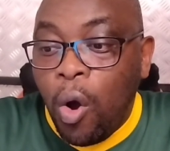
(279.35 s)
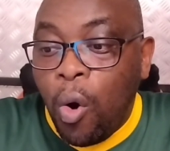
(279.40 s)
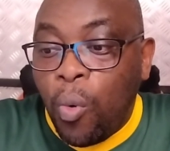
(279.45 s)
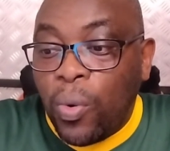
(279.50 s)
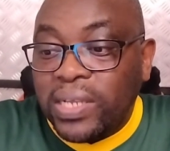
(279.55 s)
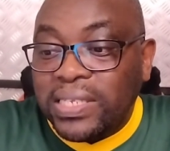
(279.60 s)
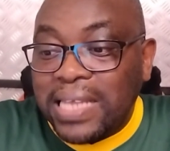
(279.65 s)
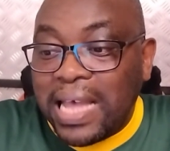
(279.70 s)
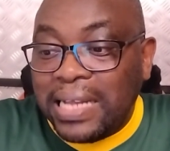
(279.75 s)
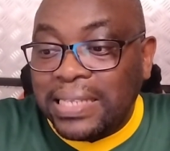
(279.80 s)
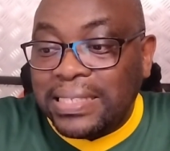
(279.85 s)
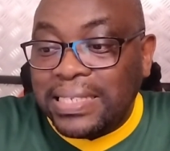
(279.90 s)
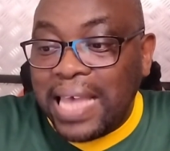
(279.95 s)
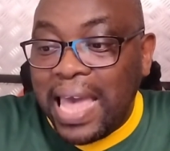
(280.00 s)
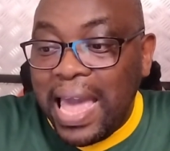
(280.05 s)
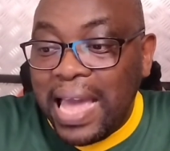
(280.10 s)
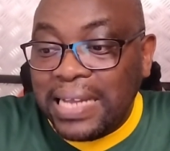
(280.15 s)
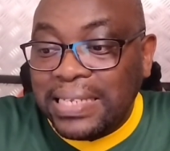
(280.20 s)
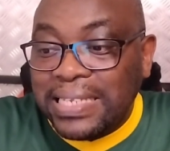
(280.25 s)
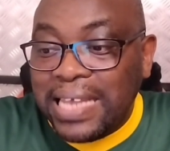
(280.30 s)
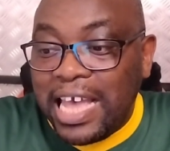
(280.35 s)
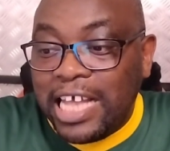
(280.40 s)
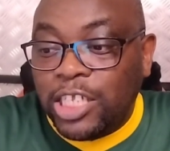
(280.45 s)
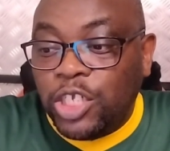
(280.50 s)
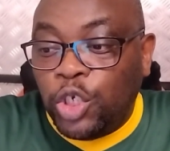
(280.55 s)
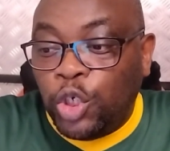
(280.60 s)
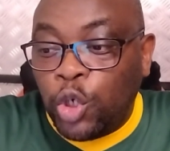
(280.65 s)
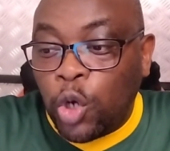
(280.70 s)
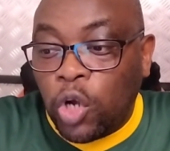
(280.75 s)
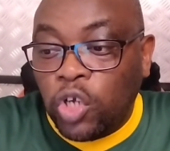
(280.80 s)
was attacked
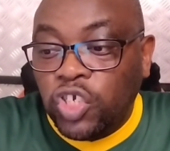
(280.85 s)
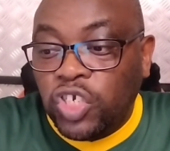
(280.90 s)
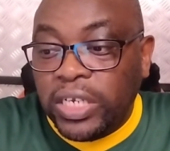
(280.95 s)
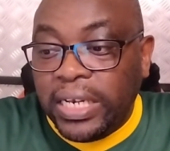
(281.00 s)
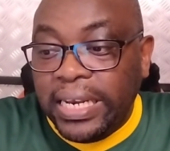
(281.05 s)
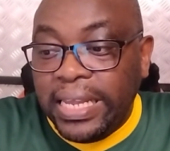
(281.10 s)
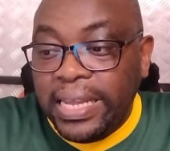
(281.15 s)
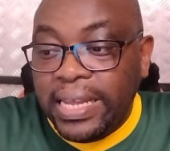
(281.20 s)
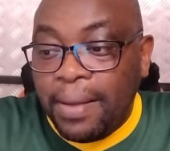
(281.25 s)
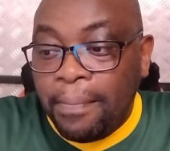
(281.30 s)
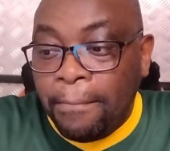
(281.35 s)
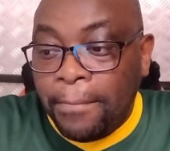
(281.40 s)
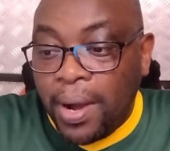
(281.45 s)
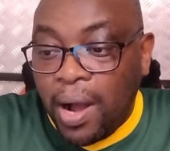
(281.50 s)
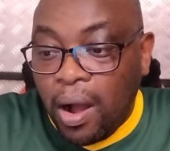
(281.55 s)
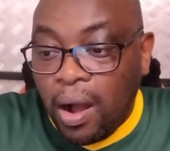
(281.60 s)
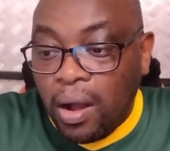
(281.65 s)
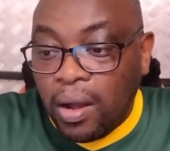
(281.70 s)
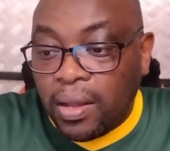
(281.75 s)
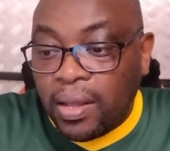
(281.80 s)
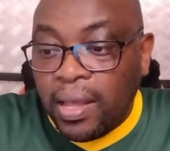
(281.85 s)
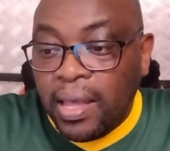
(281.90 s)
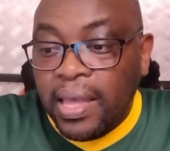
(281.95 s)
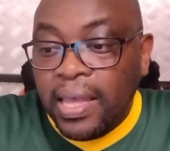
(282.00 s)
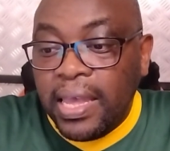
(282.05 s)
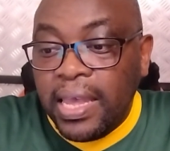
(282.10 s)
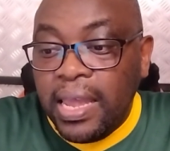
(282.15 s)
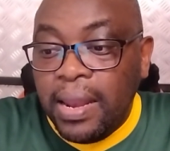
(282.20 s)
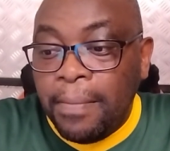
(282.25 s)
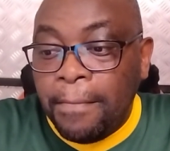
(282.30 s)
at George Leah Park
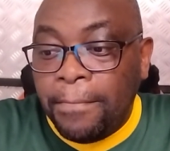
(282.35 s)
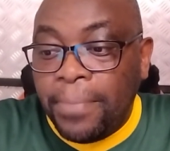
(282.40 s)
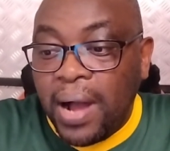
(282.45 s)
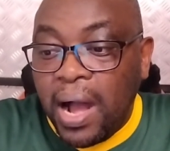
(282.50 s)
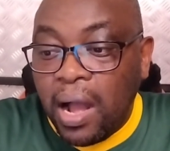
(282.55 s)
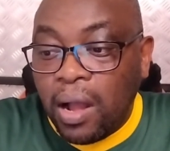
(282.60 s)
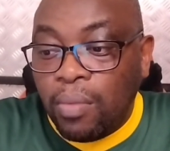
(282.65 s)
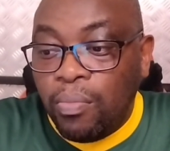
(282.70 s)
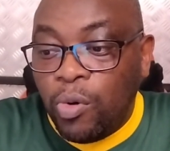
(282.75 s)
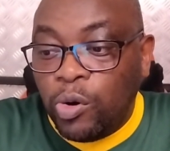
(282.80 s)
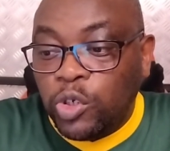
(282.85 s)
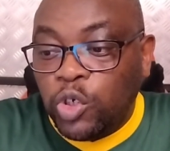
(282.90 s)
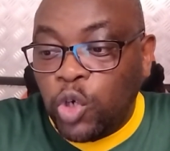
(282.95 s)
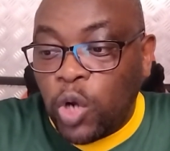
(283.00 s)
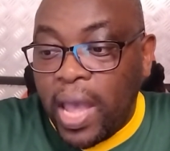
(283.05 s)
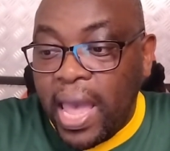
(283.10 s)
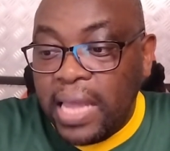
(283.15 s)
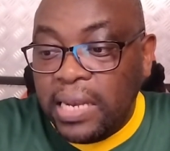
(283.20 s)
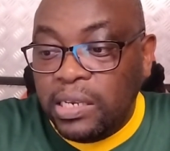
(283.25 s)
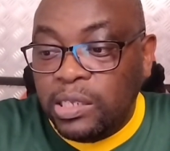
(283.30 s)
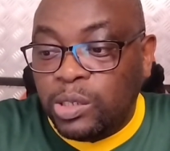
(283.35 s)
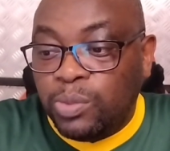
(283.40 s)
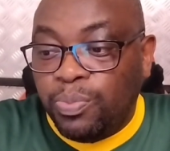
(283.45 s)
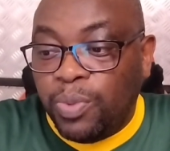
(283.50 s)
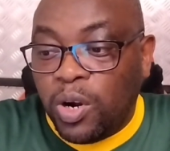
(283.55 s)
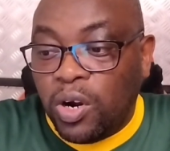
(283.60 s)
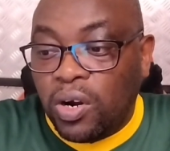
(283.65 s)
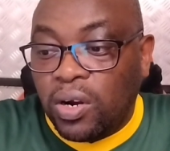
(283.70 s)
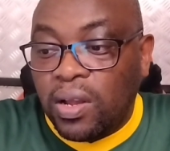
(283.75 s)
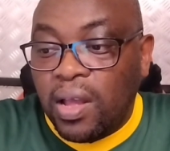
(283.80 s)
in Parkmore,
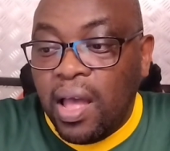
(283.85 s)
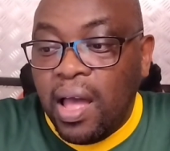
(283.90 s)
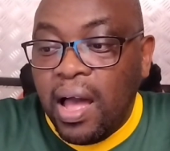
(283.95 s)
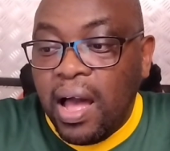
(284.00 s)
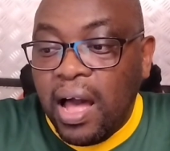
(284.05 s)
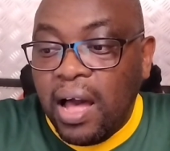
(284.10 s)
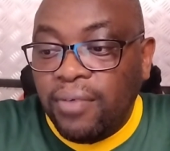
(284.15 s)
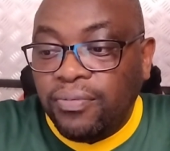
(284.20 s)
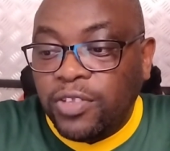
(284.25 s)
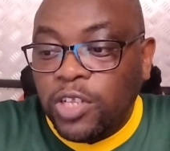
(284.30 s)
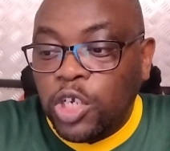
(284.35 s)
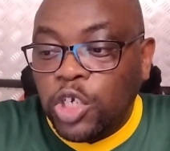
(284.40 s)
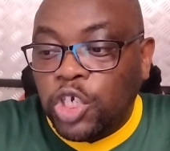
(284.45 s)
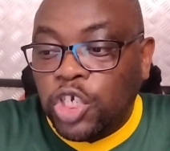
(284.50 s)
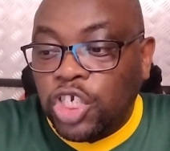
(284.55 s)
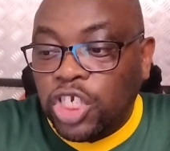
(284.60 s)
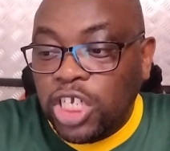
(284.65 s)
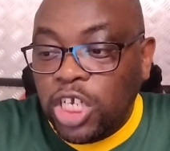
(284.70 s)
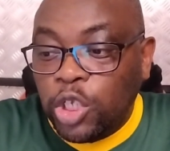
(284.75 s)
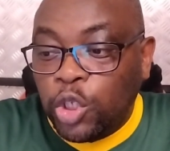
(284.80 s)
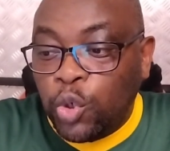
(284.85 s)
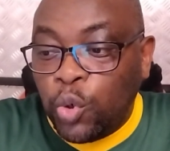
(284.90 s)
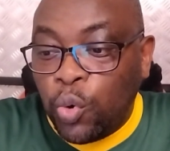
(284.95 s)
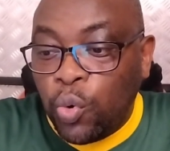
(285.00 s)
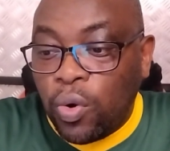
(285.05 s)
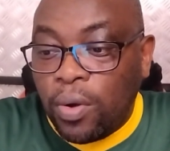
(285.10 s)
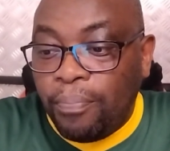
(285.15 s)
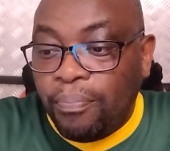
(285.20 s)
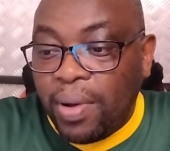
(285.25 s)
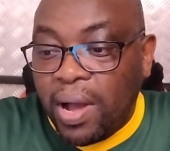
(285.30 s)
Johannesburg, after she
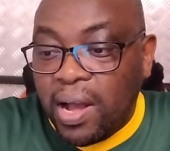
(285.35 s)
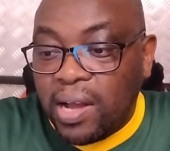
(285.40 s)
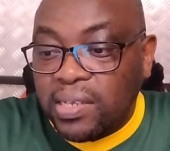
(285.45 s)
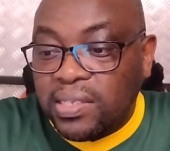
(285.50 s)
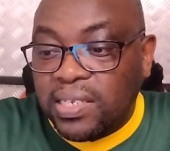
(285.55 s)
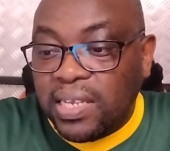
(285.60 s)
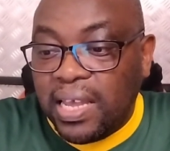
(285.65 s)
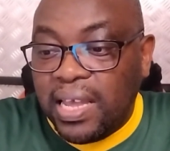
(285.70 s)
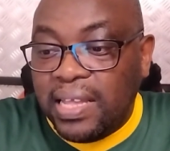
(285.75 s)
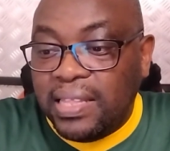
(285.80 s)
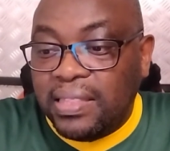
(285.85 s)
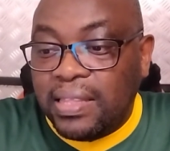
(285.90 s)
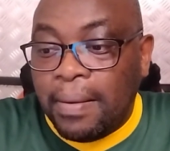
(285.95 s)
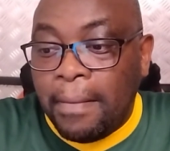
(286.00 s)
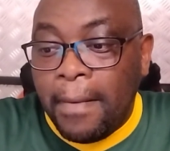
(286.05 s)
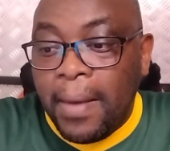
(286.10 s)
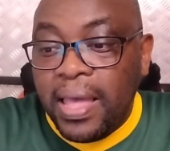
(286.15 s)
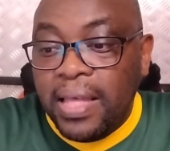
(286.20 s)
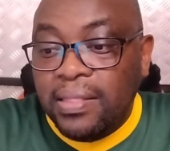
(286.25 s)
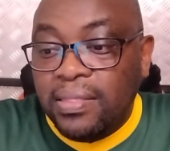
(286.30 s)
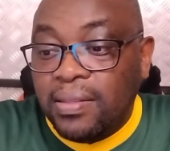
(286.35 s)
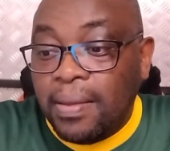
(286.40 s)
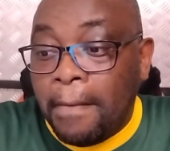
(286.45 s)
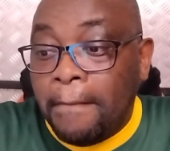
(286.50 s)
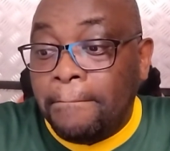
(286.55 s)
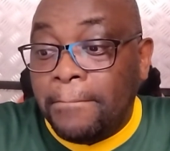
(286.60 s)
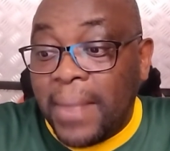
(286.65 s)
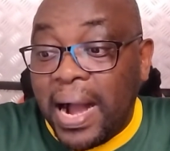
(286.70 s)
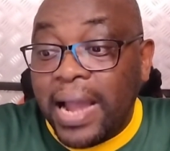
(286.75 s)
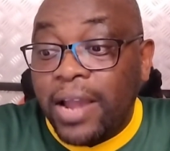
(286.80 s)
took part in the
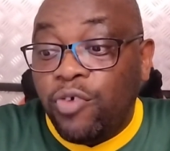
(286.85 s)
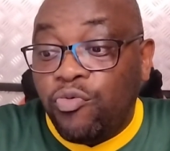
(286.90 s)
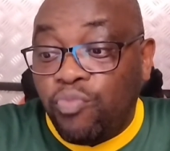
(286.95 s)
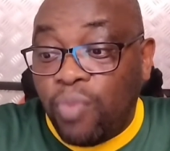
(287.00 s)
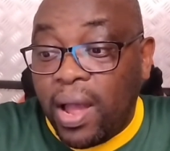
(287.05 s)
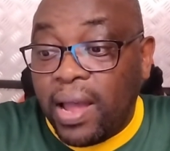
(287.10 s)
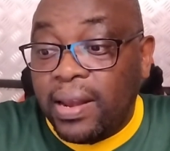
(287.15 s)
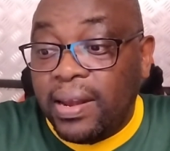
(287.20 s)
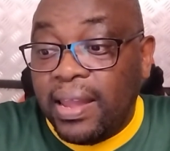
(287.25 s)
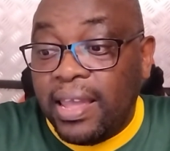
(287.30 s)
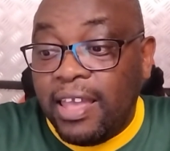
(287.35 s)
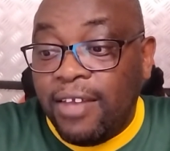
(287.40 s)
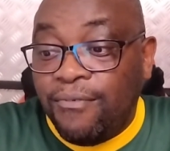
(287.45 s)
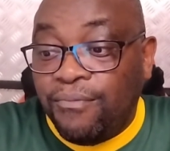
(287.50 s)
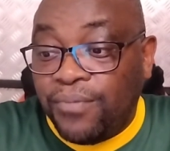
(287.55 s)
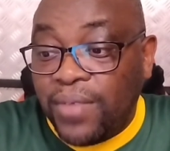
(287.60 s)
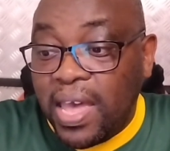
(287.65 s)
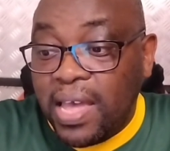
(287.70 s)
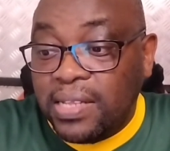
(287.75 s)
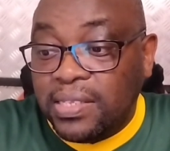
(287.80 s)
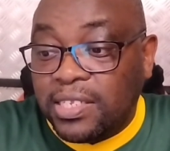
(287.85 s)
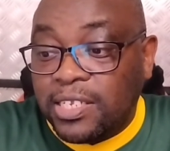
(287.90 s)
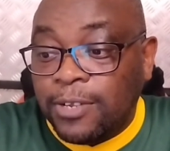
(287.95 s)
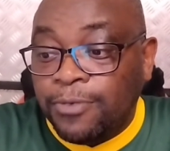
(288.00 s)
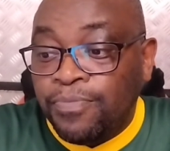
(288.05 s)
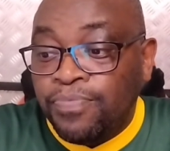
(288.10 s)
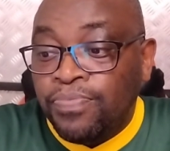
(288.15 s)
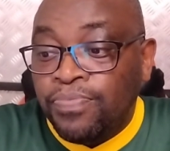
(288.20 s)
My Run event.